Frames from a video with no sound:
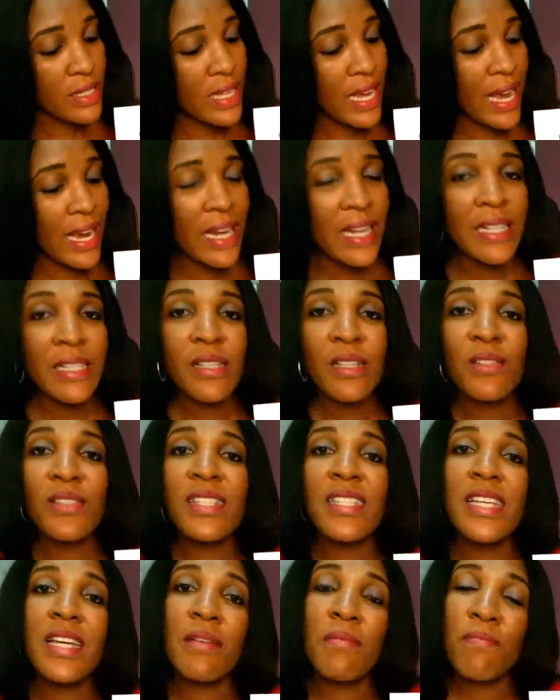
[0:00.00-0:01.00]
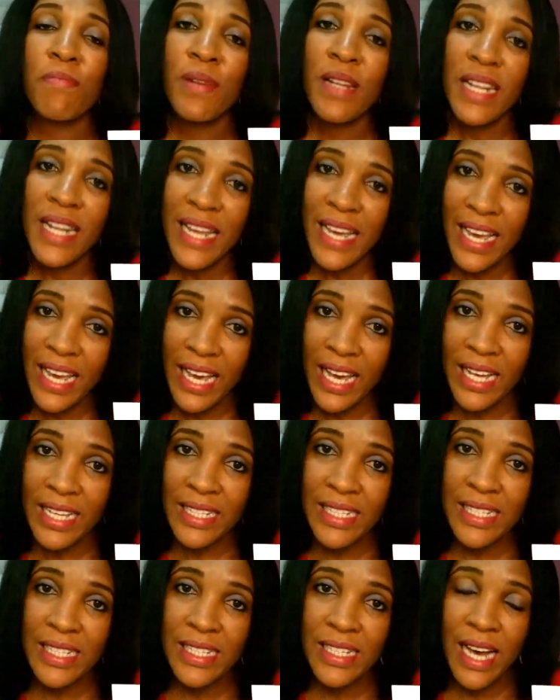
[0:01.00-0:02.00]
Then, team
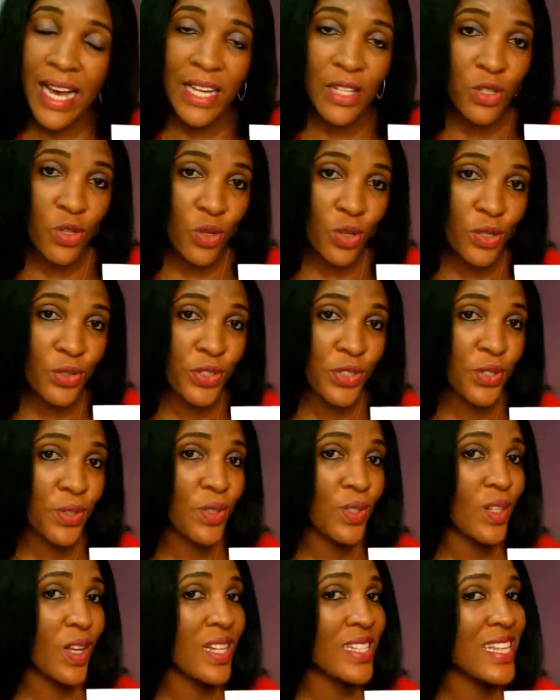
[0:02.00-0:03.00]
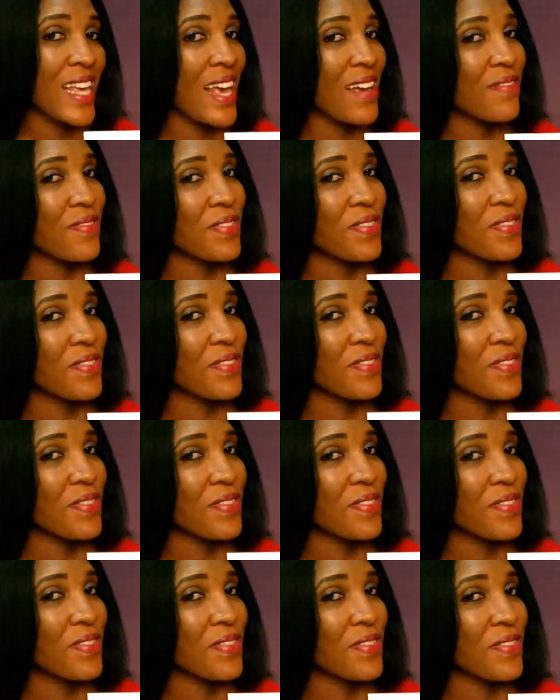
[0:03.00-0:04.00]
players. I told you, not
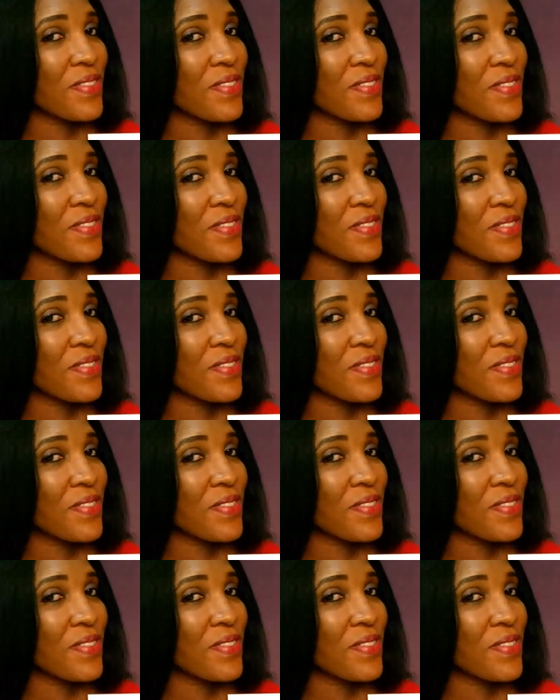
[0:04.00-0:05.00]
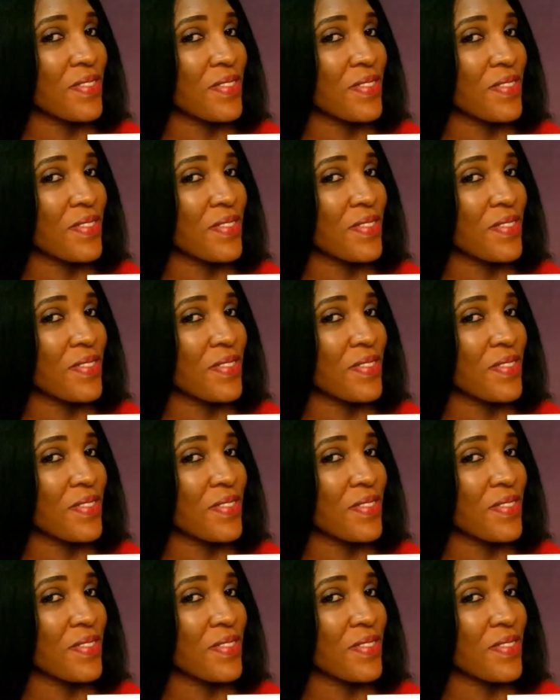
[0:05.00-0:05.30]
everyone can work with a team.